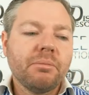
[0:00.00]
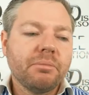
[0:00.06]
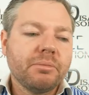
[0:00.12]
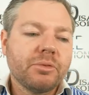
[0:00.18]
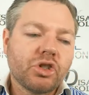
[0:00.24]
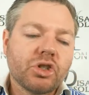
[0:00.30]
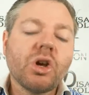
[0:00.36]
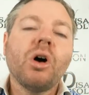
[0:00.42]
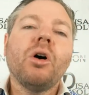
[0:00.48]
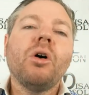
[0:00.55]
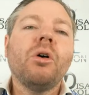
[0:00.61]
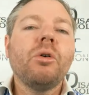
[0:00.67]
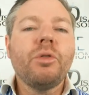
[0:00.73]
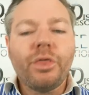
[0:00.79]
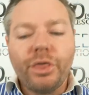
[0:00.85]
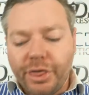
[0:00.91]

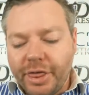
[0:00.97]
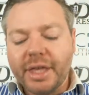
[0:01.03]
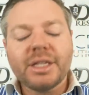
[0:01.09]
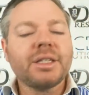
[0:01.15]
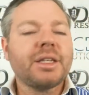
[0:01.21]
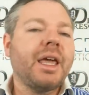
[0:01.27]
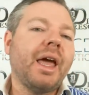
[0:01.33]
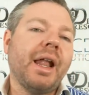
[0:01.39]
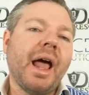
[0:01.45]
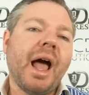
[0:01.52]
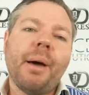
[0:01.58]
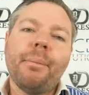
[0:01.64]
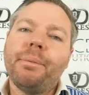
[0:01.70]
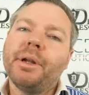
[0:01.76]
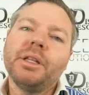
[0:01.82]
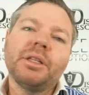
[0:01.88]
So this can't
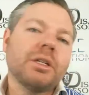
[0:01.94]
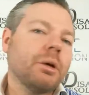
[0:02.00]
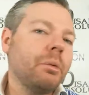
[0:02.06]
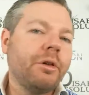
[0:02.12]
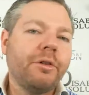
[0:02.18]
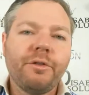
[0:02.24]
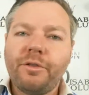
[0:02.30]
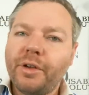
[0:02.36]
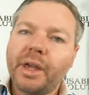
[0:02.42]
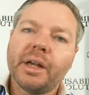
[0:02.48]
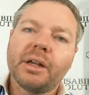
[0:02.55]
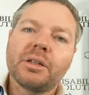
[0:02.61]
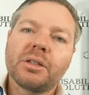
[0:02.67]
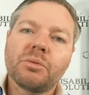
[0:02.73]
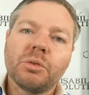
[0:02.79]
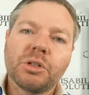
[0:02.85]
happen until we
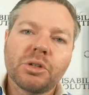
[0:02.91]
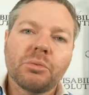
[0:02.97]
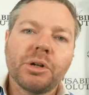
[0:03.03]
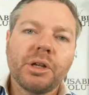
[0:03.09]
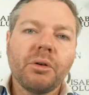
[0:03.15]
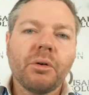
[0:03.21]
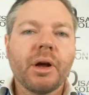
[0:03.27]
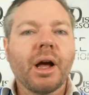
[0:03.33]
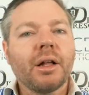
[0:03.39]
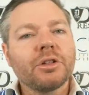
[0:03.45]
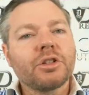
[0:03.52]
fix what's already going on.